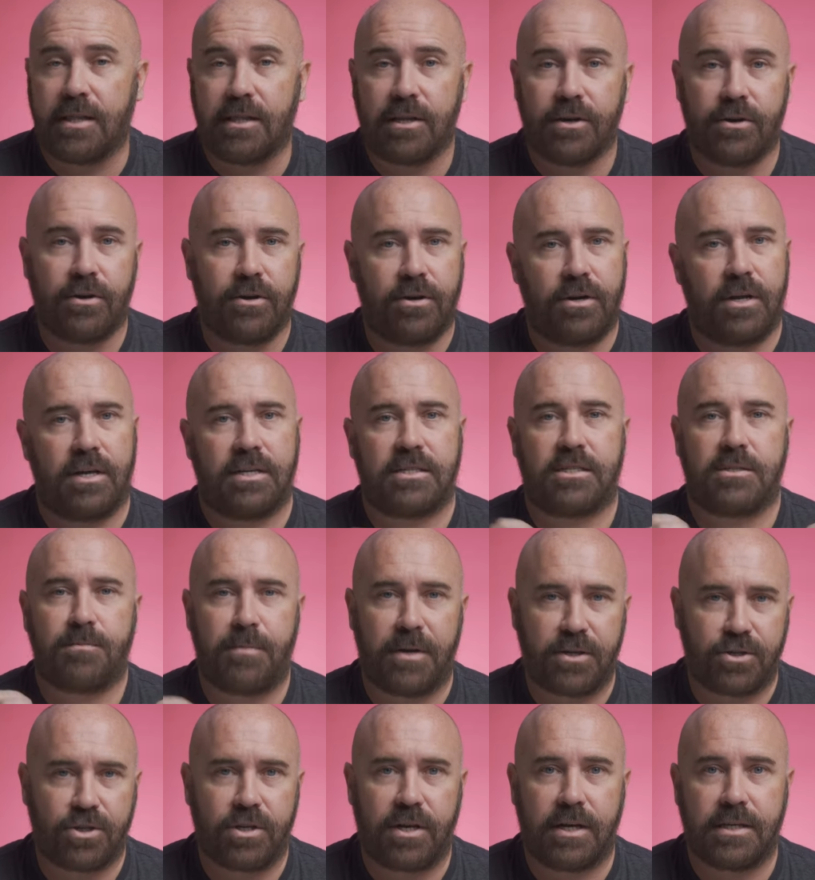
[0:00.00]
and learn a
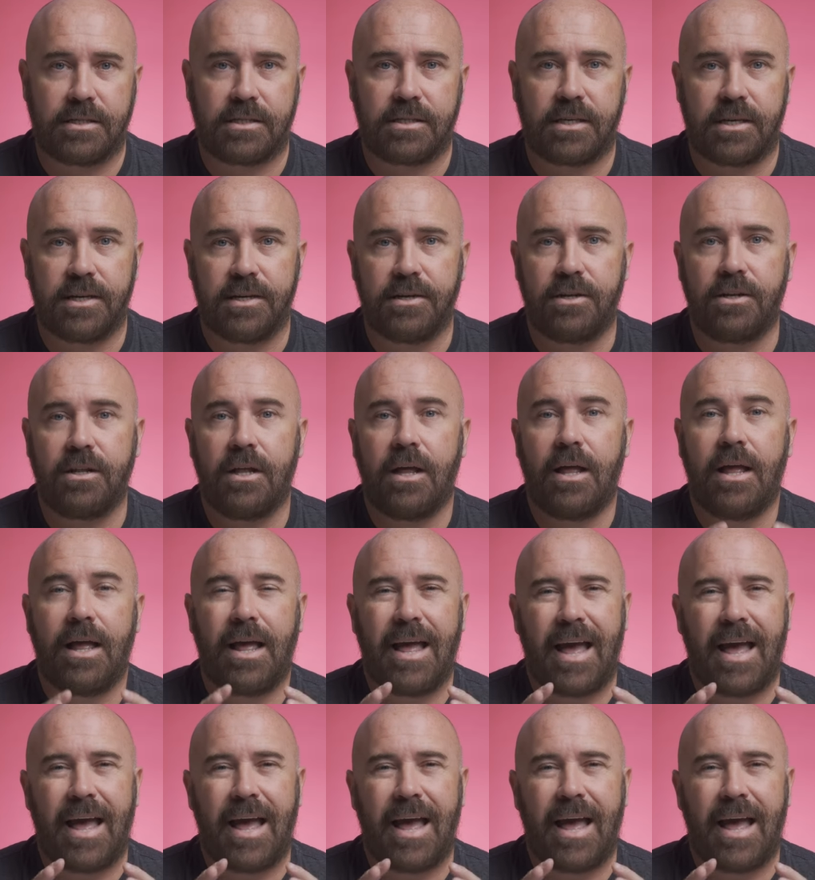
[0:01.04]
specialized skill,